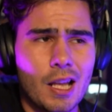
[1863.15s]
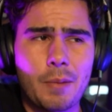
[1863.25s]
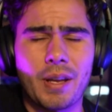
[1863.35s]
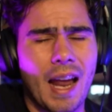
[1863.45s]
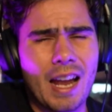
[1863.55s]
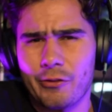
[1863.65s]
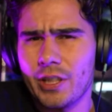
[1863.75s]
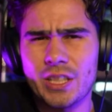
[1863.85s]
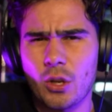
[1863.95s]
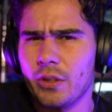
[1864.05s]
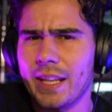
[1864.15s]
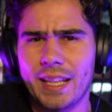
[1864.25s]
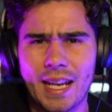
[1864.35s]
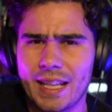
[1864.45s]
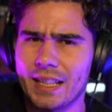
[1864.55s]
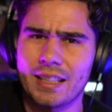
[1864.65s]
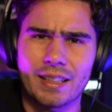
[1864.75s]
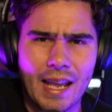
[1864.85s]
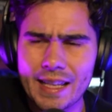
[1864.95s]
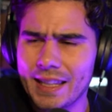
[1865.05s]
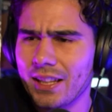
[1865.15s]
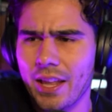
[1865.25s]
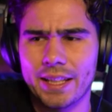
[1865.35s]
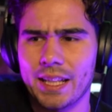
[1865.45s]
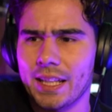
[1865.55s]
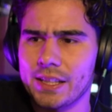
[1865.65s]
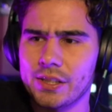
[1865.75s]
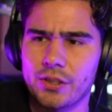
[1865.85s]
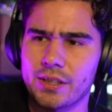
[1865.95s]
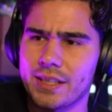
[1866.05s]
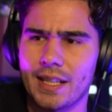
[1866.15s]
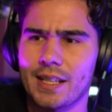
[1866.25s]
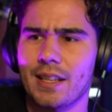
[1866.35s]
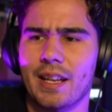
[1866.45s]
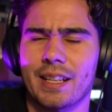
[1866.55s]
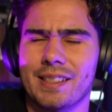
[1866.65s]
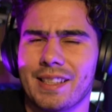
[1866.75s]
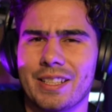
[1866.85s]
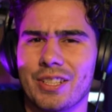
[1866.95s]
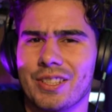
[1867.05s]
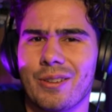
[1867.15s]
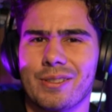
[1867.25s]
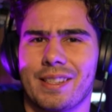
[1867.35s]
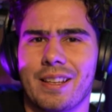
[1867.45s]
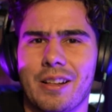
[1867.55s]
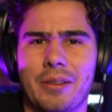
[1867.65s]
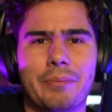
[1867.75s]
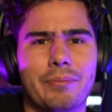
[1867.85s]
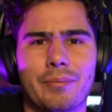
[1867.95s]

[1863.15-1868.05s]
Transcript: But I really don't like getting Nike leggings or Adidas leggings. They just don't sell.